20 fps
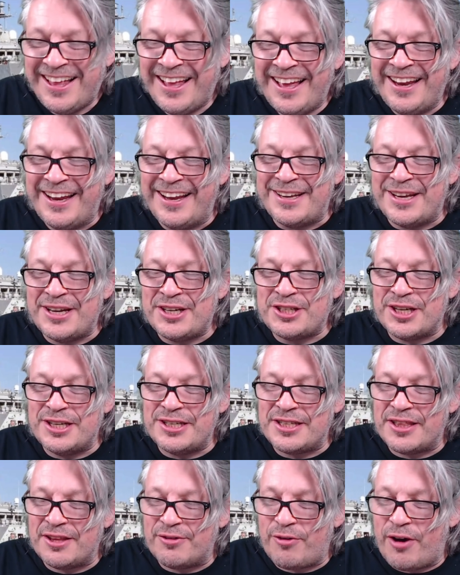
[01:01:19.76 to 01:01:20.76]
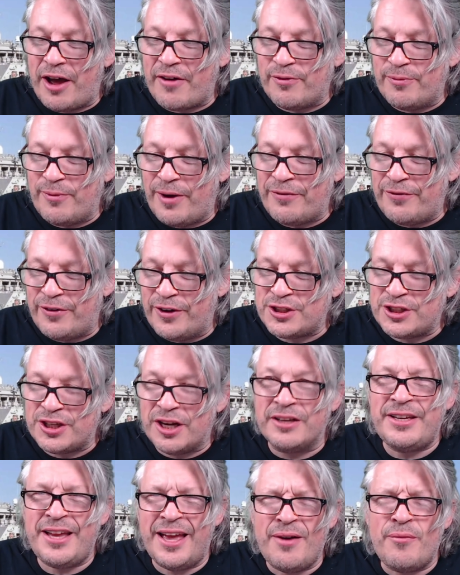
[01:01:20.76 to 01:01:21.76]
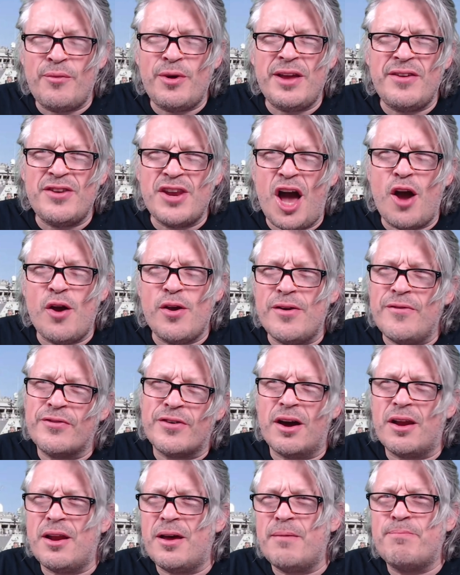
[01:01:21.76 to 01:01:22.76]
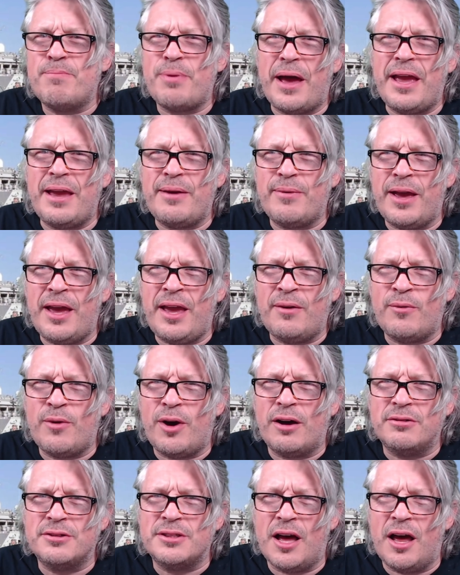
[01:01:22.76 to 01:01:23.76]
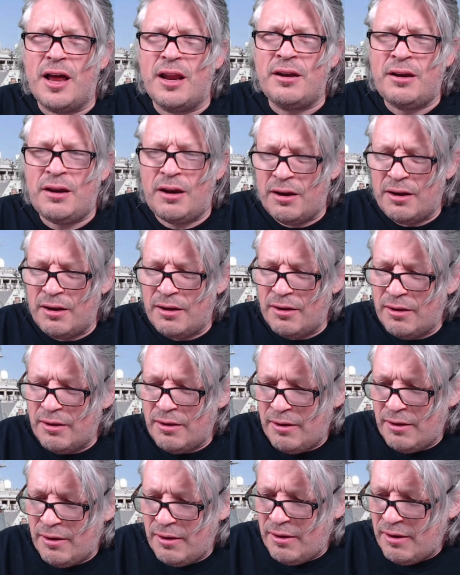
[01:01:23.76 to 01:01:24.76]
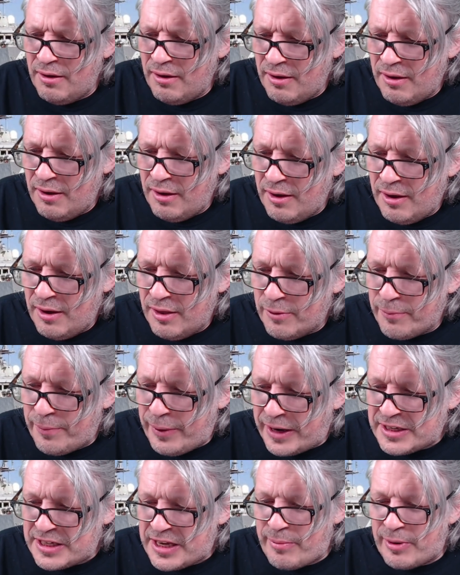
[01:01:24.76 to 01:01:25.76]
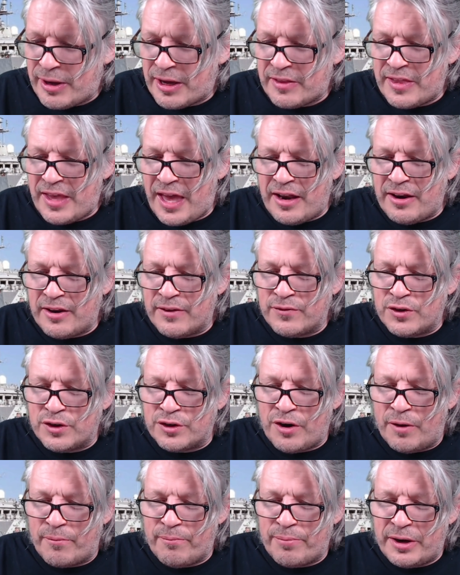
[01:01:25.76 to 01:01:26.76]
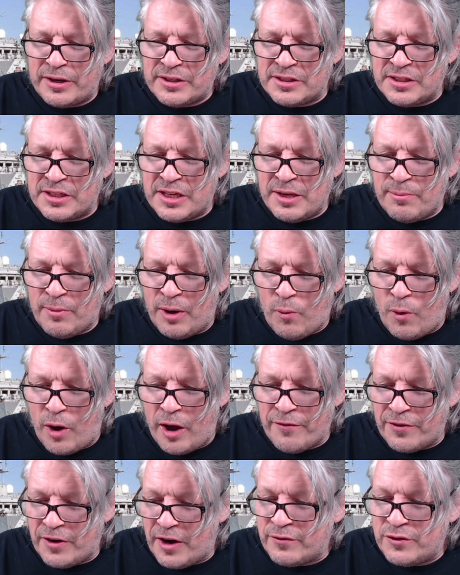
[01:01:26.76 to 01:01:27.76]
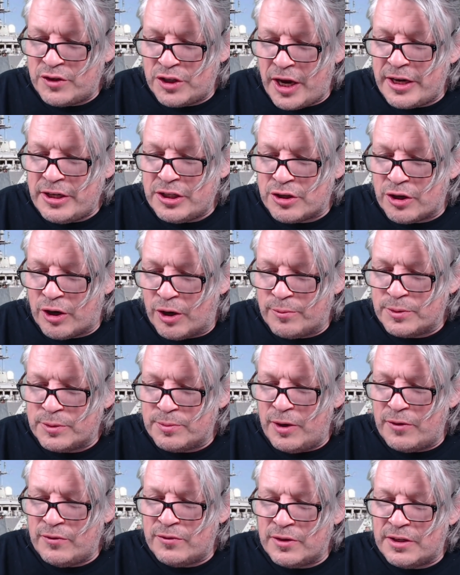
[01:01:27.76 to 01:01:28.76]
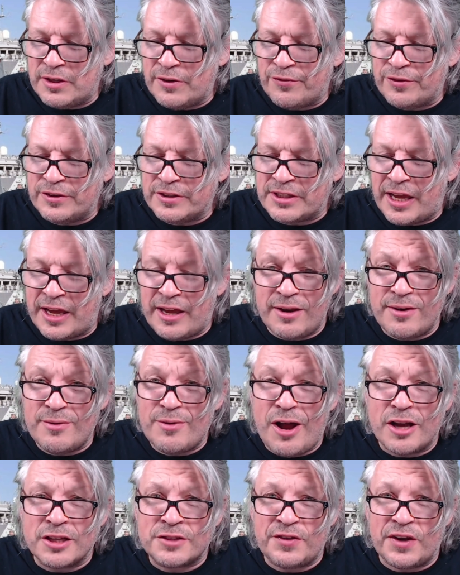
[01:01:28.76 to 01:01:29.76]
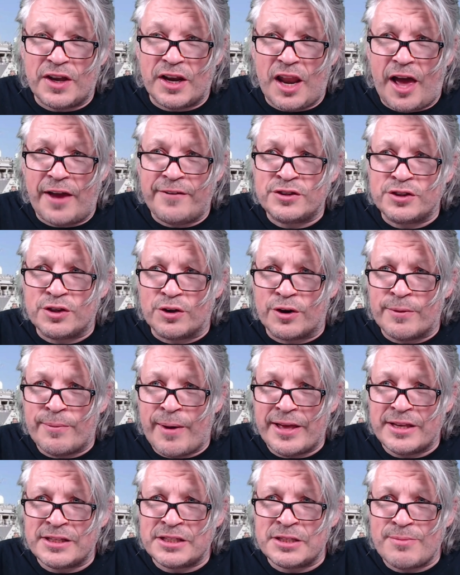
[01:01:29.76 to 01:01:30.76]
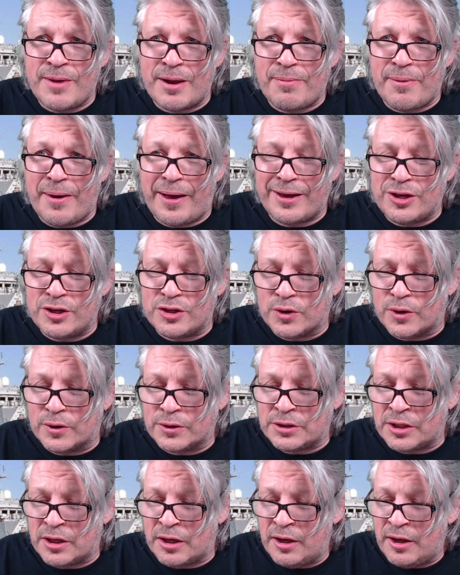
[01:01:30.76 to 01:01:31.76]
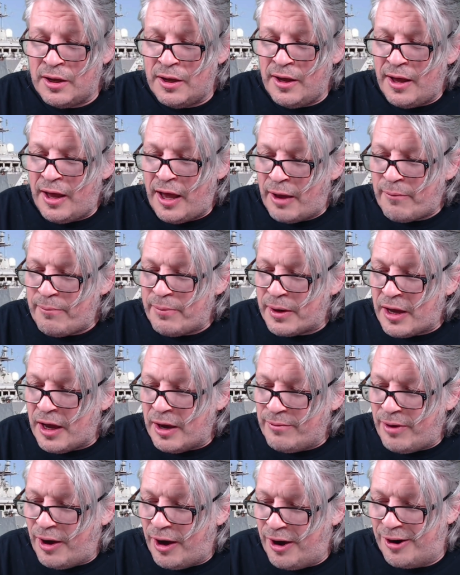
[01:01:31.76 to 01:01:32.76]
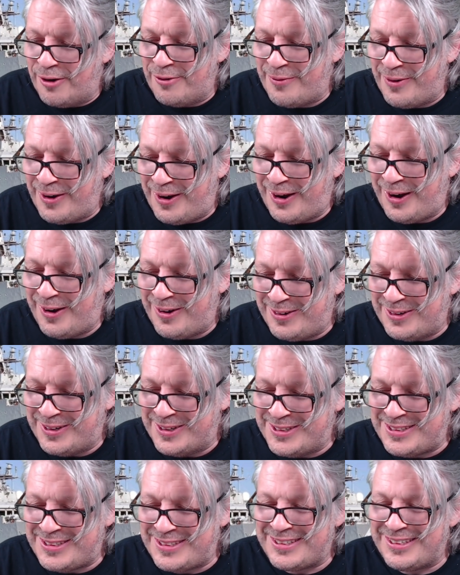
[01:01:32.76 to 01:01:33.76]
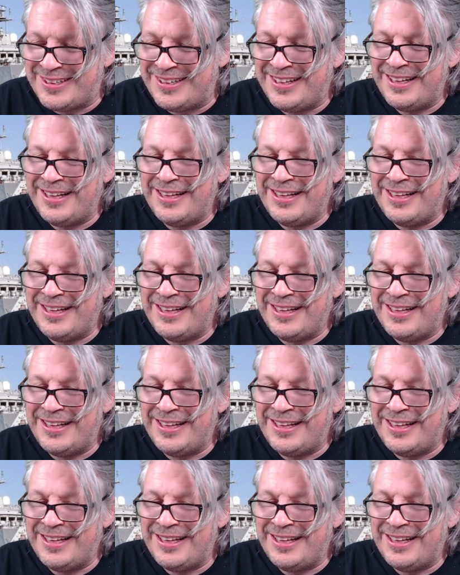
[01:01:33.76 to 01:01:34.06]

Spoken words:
In addition to the arrival of my first child, yeah, we know you've got a baby. Well done. The pandemic and the end of the Trump presidency, my wife and I have changed jobs, moved to a different state. I didn't ask for your life story, mate. This is meant to be about your daughter. And become homeowners.